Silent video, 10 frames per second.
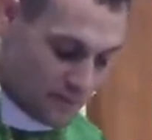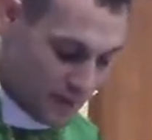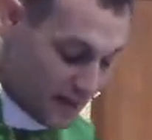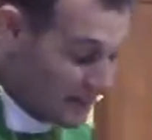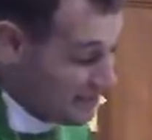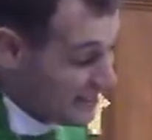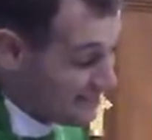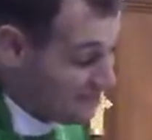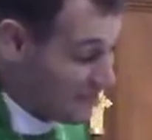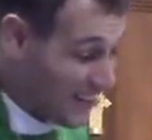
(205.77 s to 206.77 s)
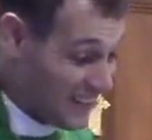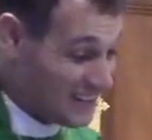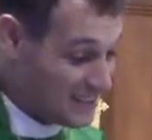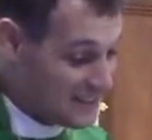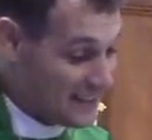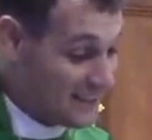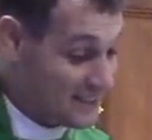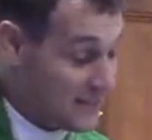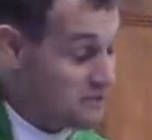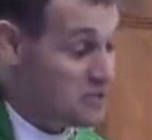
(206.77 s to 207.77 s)
And I mean, honestly, that
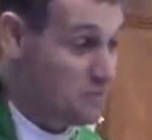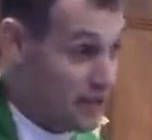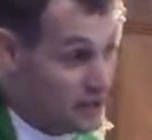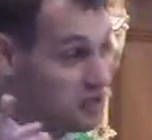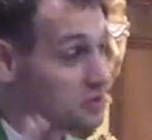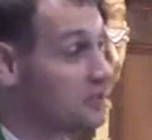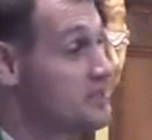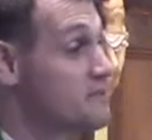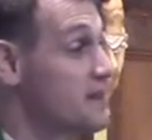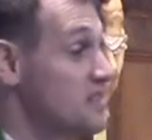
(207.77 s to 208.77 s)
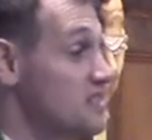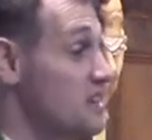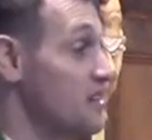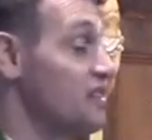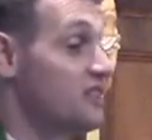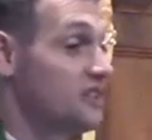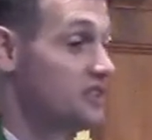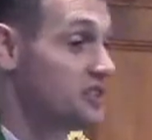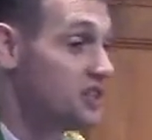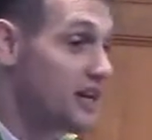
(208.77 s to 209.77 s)
same spiritualism has snuck into
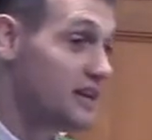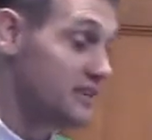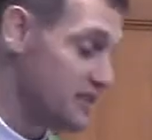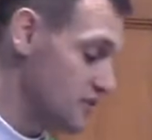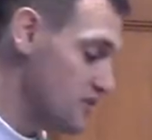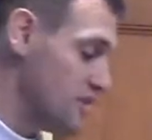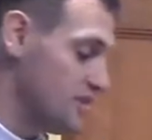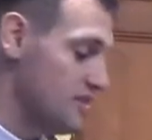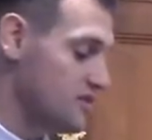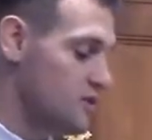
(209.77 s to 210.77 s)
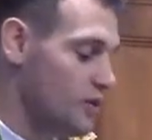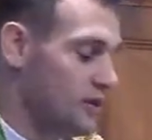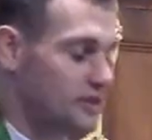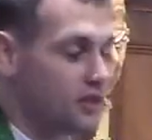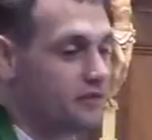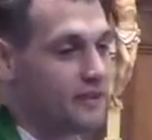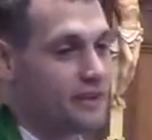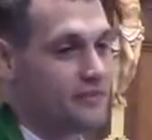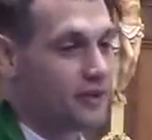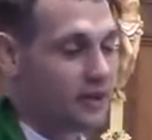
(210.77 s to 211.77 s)
Christianity. You, it doesn't, you don't have to look
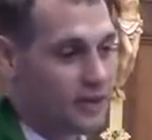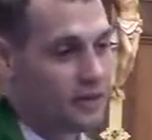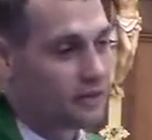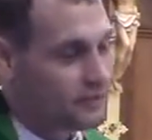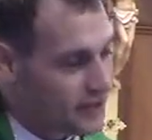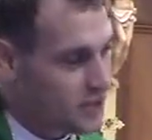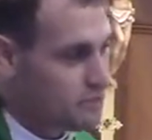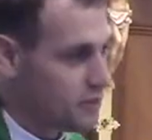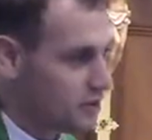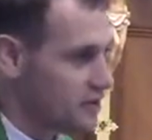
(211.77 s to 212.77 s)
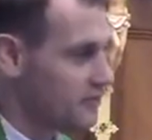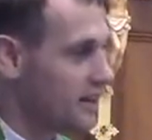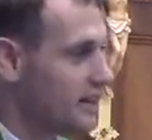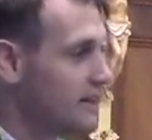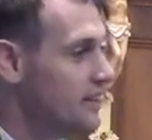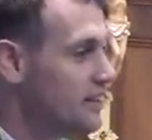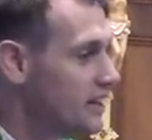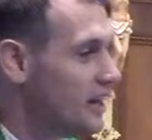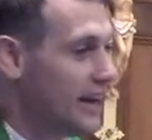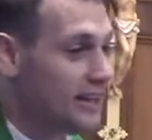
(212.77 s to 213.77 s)
very far on Facebook to find
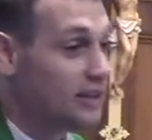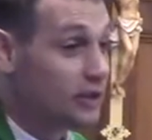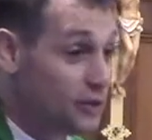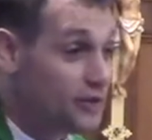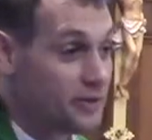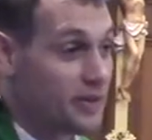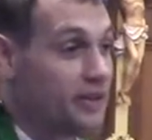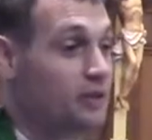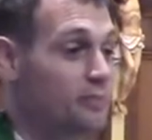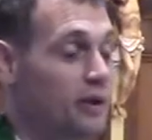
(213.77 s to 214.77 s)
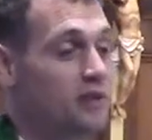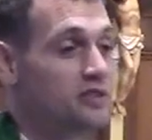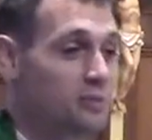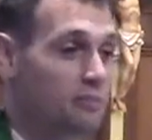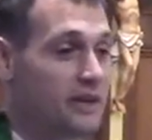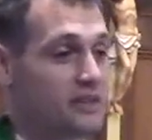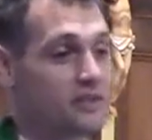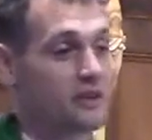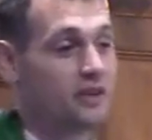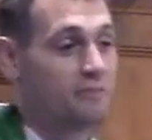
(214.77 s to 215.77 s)
a Lutheran who posts a
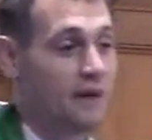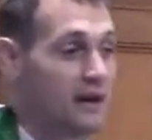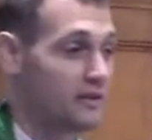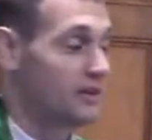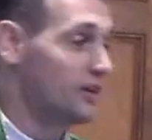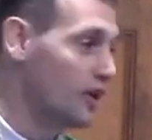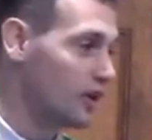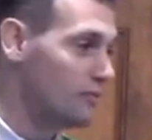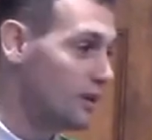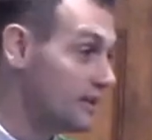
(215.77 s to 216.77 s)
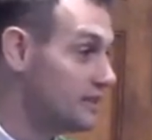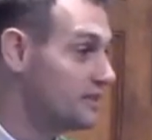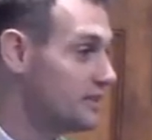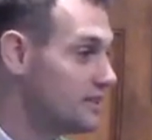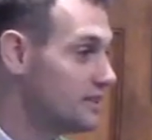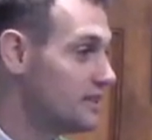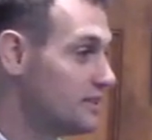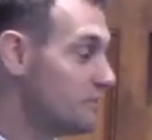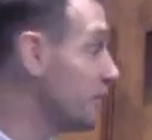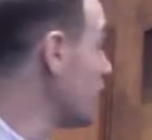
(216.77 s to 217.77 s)
picture about karma
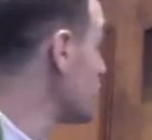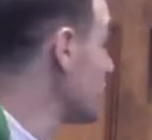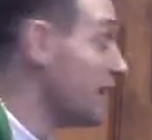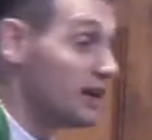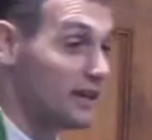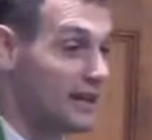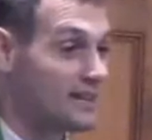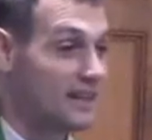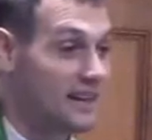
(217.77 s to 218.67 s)
because we all like that